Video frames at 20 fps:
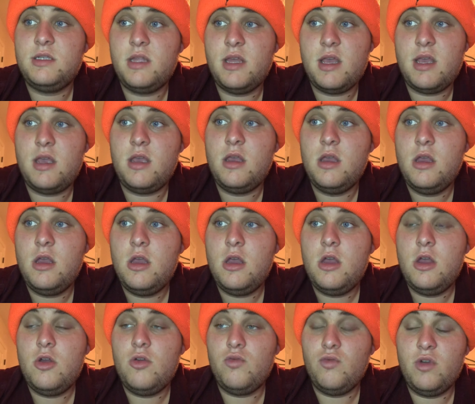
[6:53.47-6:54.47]
They
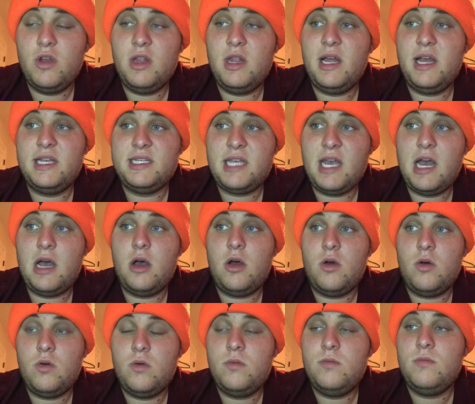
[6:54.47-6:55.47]
realize
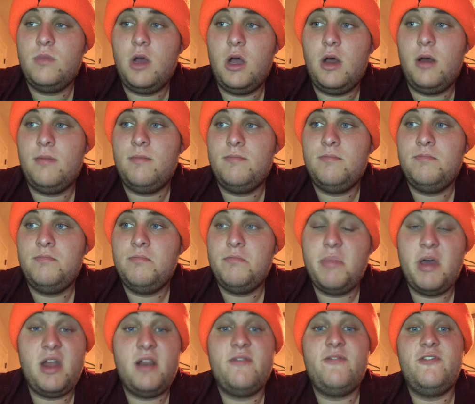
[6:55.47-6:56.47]
how
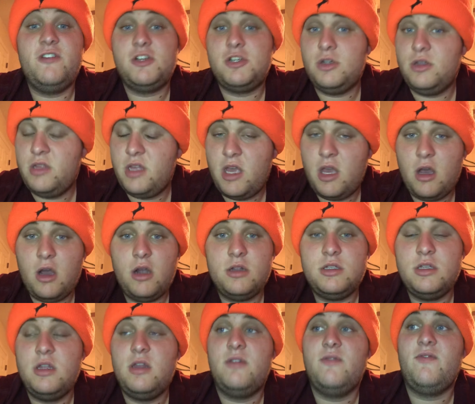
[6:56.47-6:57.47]
beneficial they are
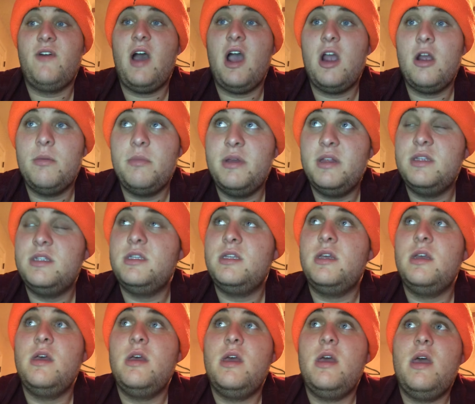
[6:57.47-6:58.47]
to the
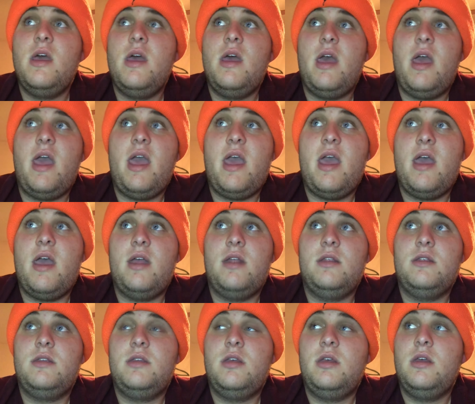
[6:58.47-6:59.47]
environment,
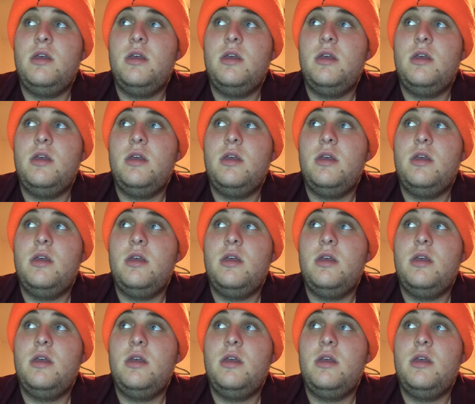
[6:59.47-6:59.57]
and